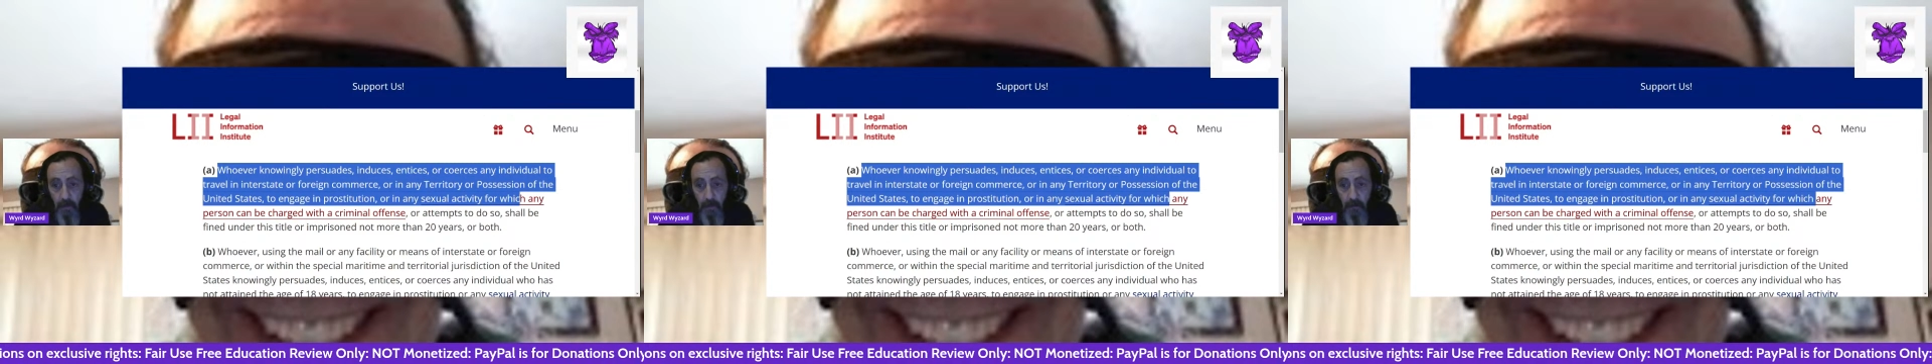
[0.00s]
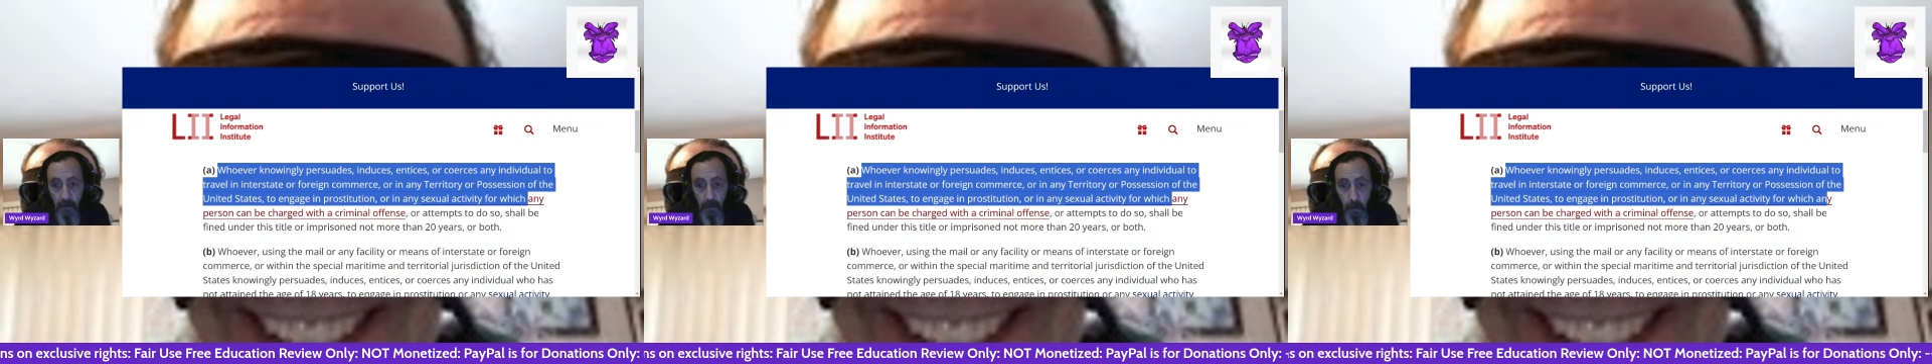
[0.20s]

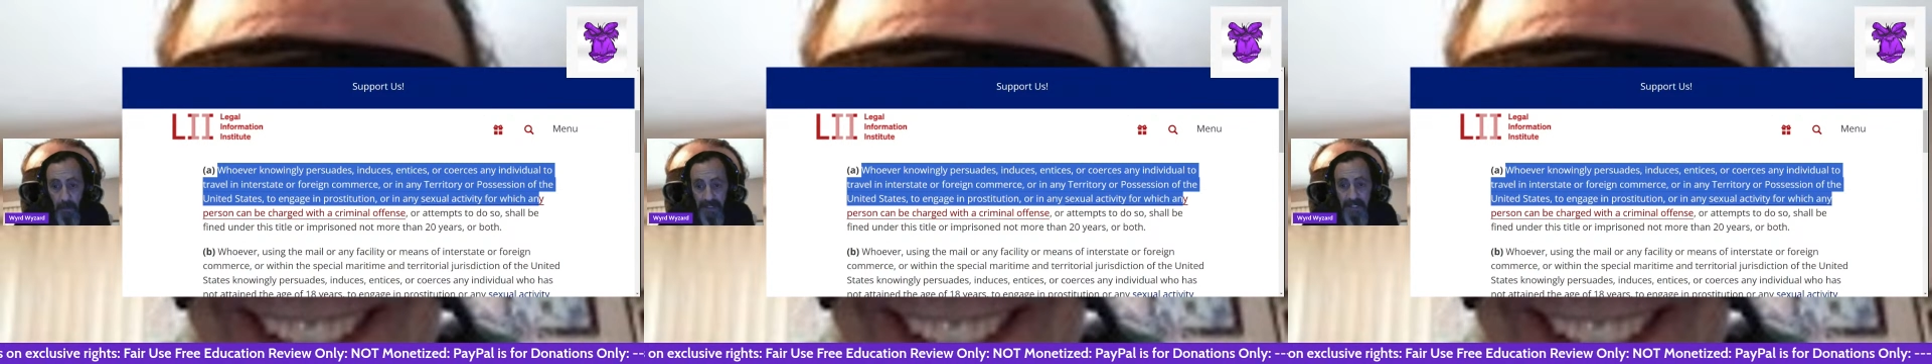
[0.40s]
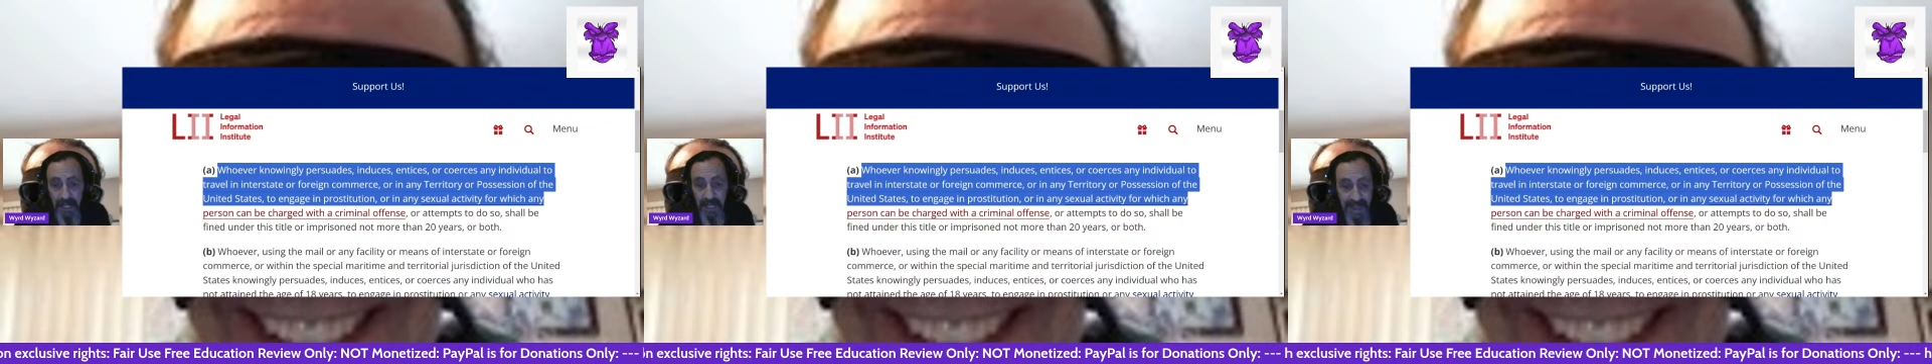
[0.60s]
for
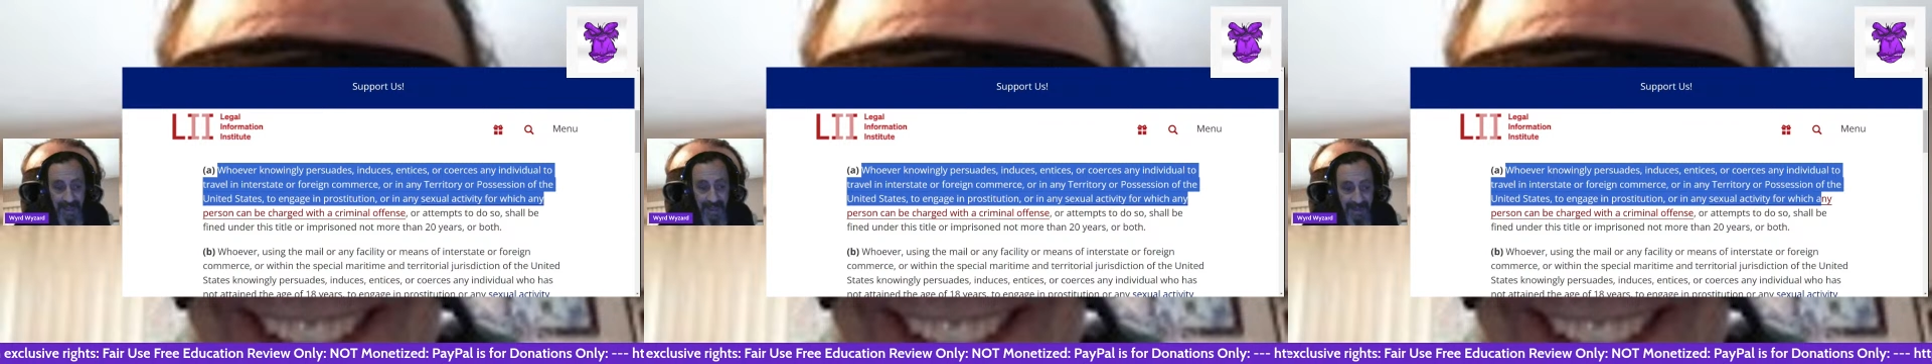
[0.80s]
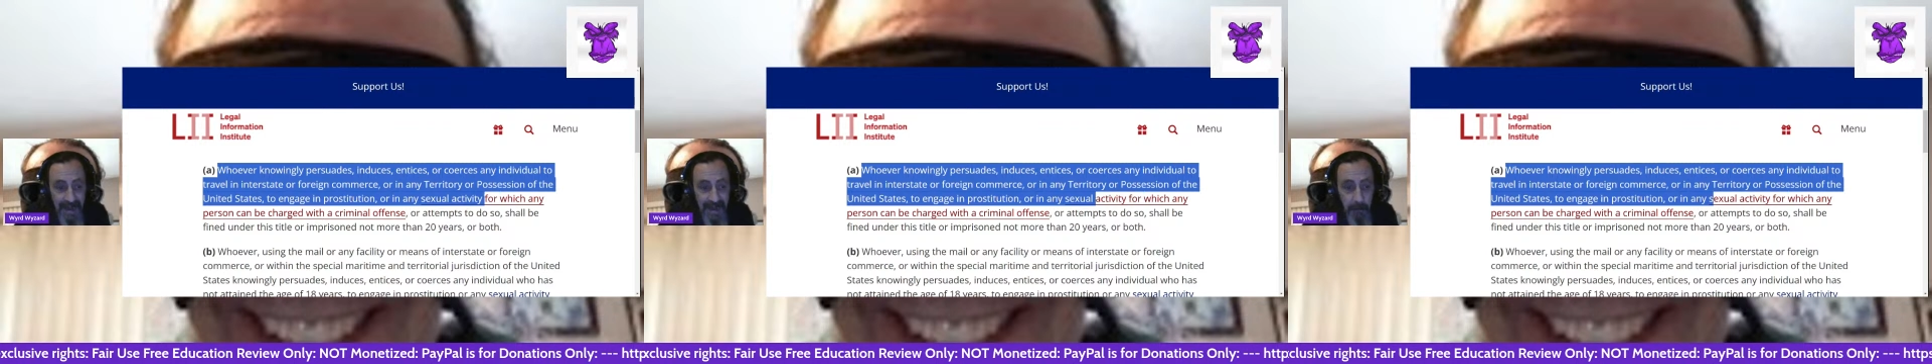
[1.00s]
which
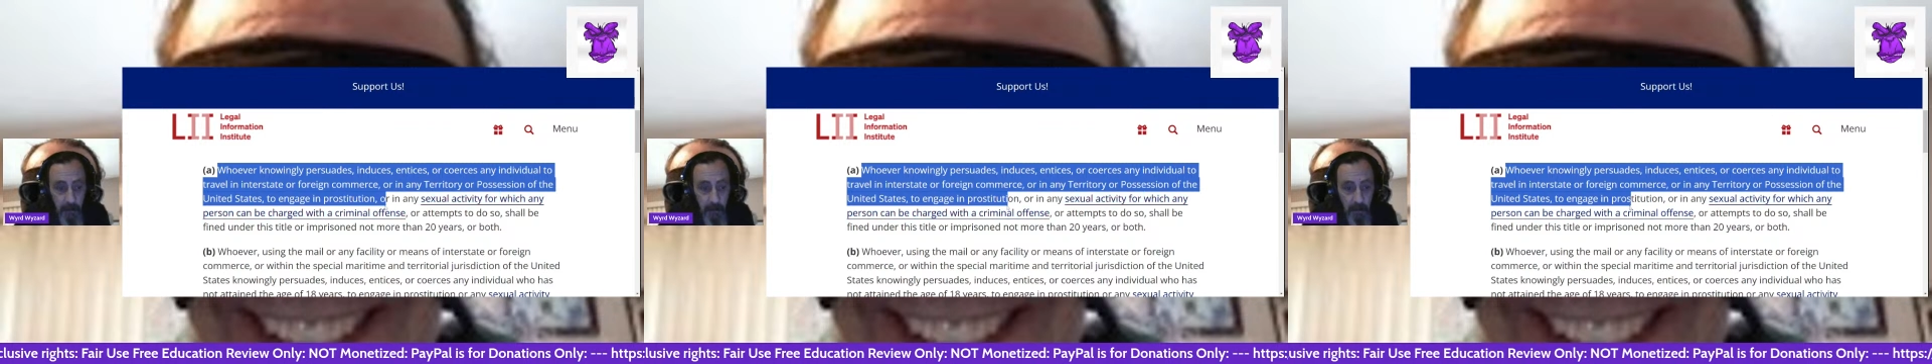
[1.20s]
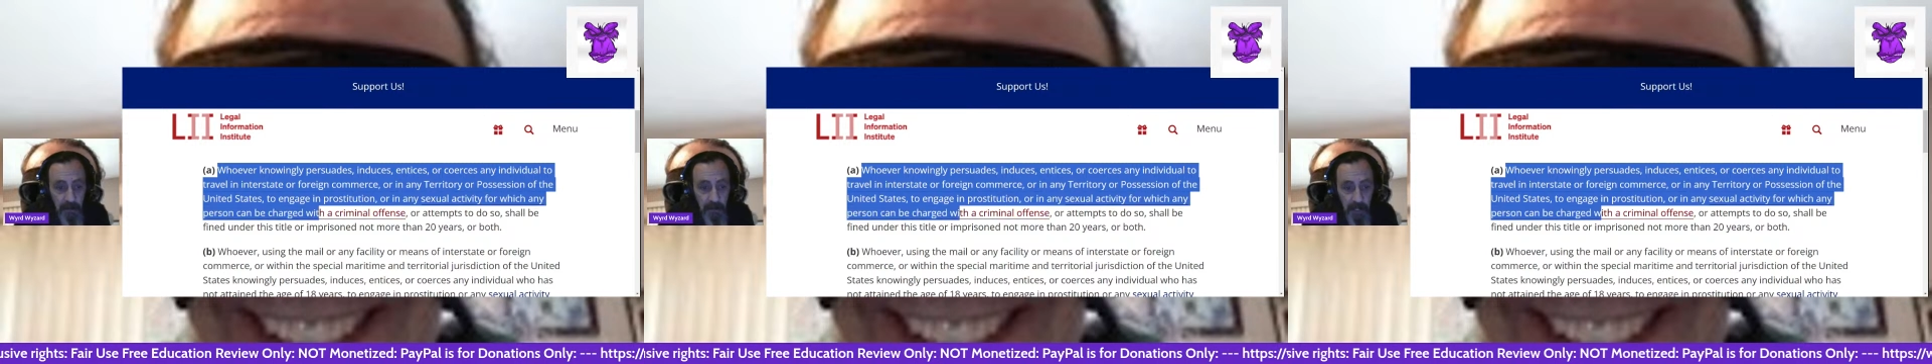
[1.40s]
any
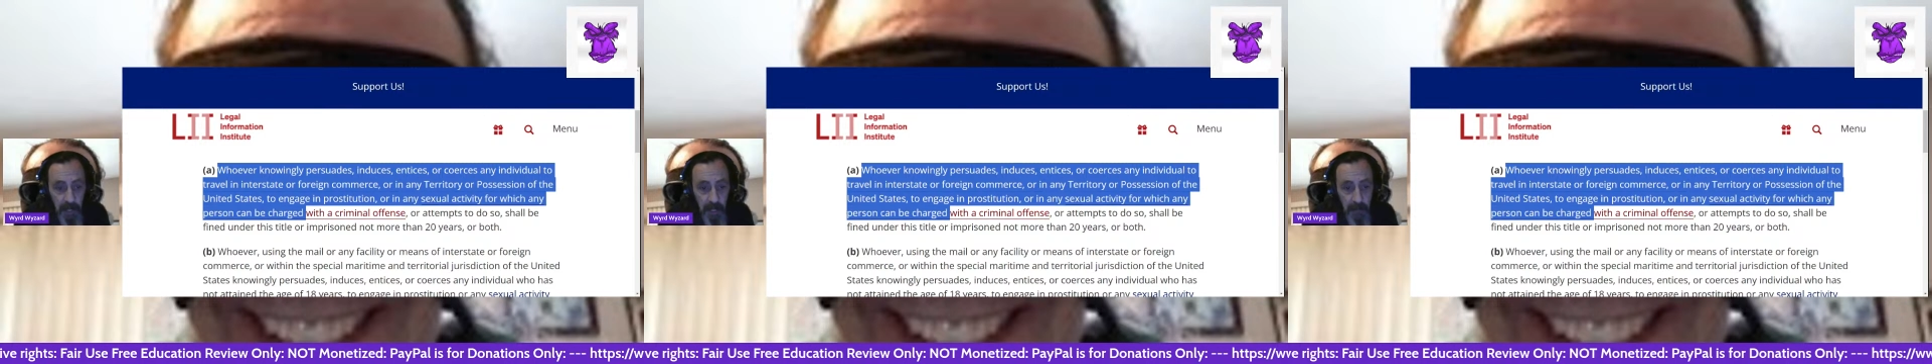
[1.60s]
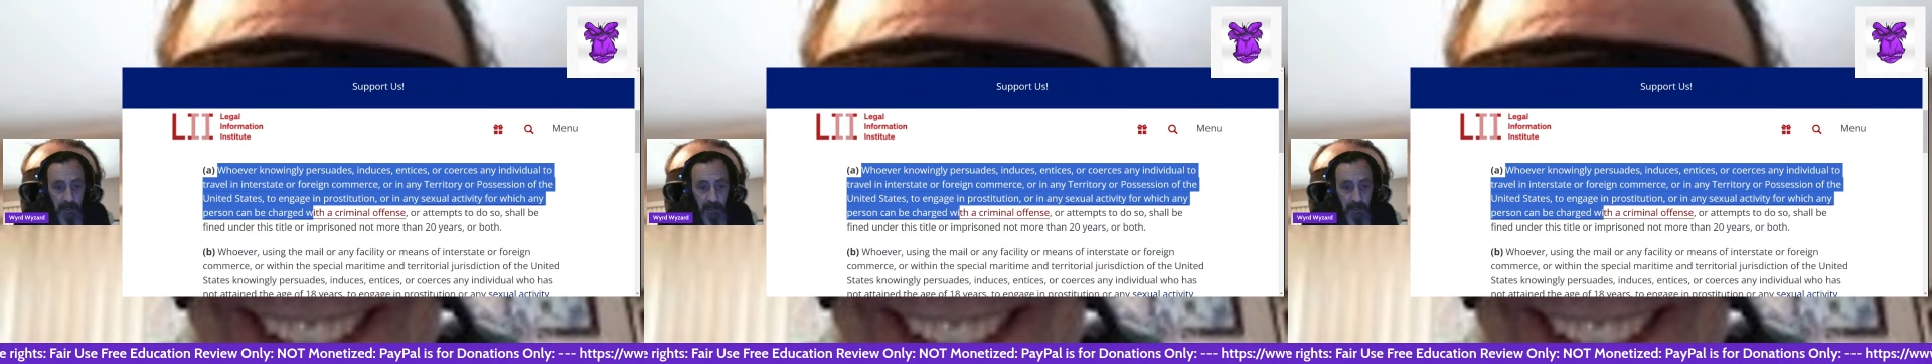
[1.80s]
person can